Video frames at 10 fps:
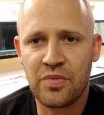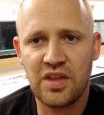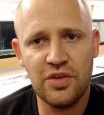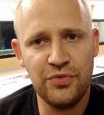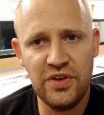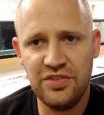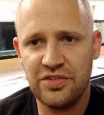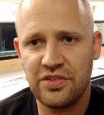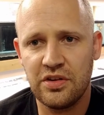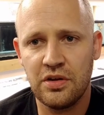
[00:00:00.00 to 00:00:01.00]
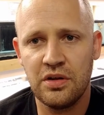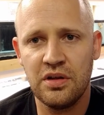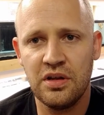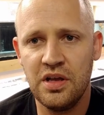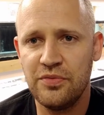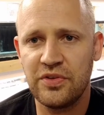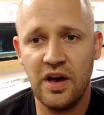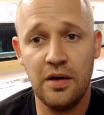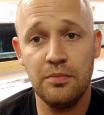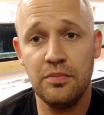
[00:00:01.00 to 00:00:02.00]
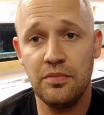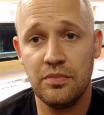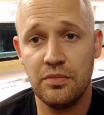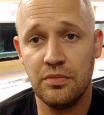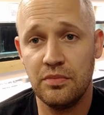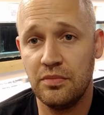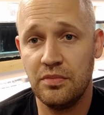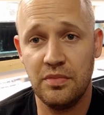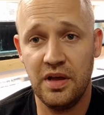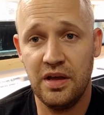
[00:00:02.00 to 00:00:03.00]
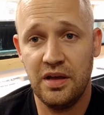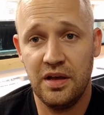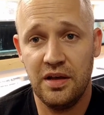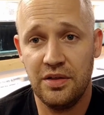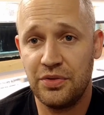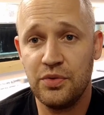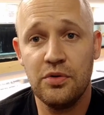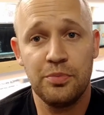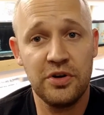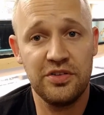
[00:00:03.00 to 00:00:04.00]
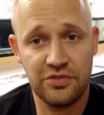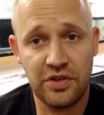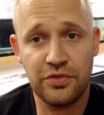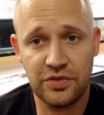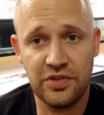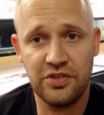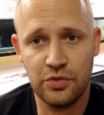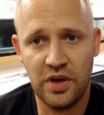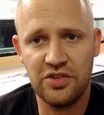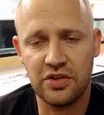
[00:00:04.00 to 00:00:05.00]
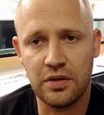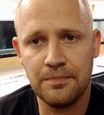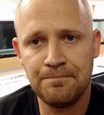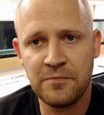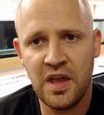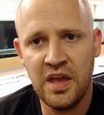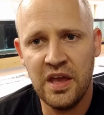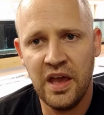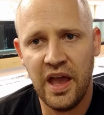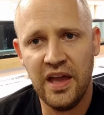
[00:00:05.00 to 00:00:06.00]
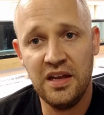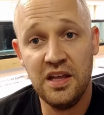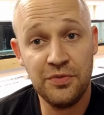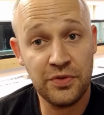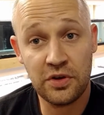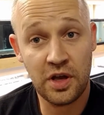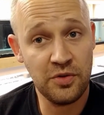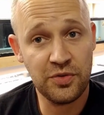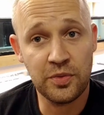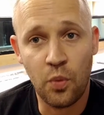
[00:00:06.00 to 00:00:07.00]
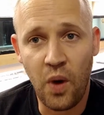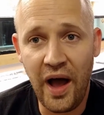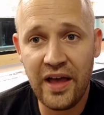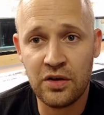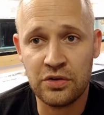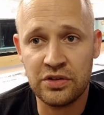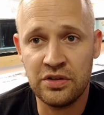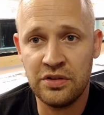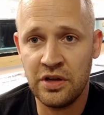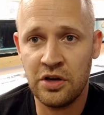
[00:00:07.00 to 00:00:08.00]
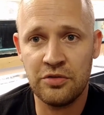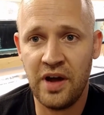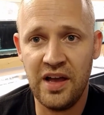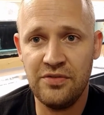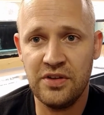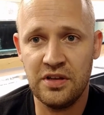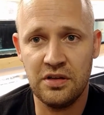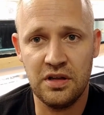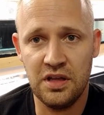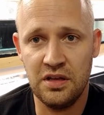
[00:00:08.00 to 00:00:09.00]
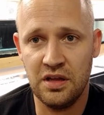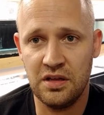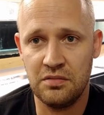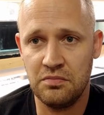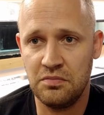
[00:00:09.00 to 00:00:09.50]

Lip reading: the fish have come through a pretty stressful situation. And if they're coming from the wild, they're arriving in a